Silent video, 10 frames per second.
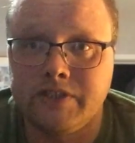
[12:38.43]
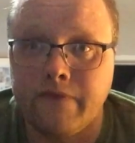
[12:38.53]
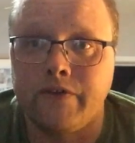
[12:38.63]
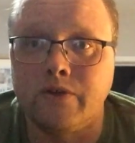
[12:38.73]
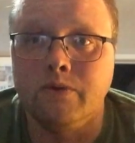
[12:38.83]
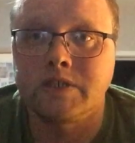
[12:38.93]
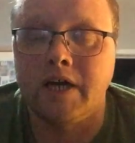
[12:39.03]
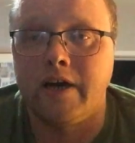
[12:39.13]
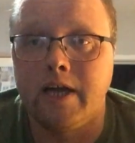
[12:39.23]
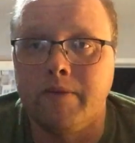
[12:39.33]
difficult
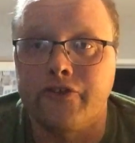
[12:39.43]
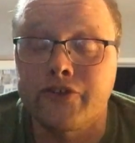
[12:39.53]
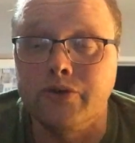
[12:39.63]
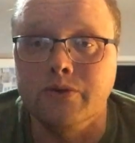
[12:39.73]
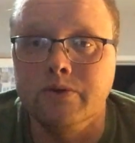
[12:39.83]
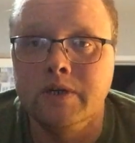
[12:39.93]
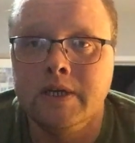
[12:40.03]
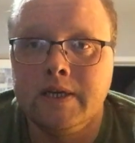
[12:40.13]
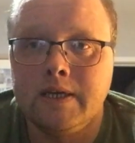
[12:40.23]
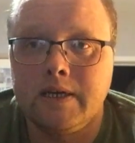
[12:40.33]
time at school,
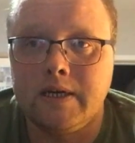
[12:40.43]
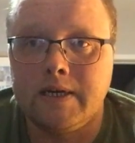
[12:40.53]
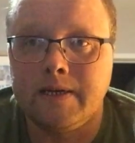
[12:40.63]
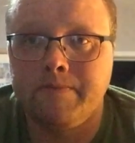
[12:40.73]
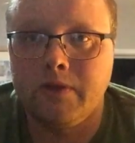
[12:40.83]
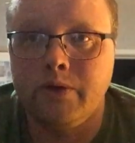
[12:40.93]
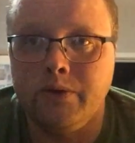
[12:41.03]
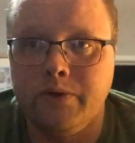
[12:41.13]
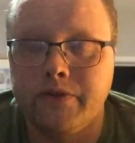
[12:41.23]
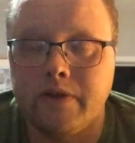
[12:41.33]

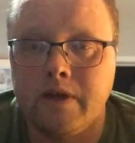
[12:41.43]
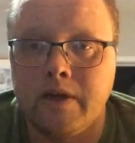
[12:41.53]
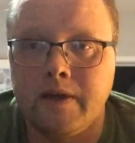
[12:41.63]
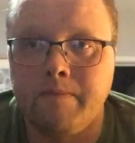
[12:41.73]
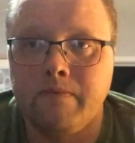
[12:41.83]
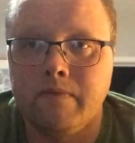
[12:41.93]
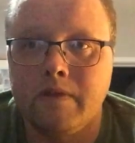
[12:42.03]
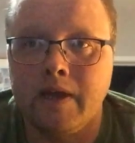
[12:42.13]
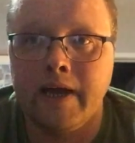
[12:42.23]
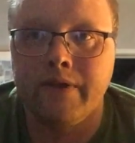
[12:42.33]
who'd
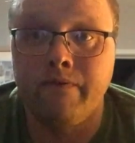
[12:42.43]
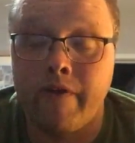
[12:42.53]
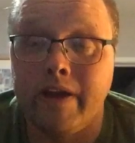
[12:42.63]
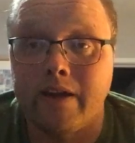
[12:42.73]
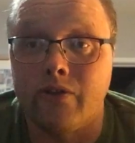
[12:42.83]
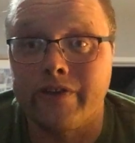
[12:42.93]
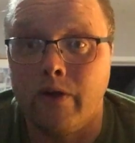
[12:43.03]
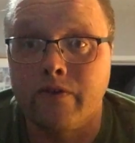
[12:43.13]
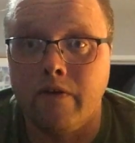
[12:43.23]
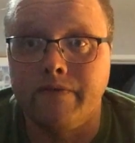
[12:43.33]
had very little
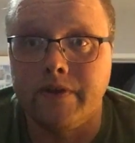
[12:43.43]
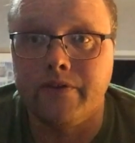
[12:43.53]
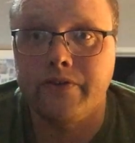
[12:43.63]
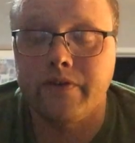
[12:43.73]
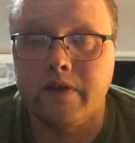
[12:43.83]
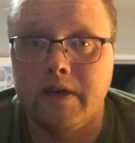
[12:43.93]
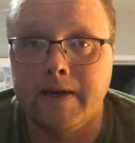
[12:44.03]
self-confidence.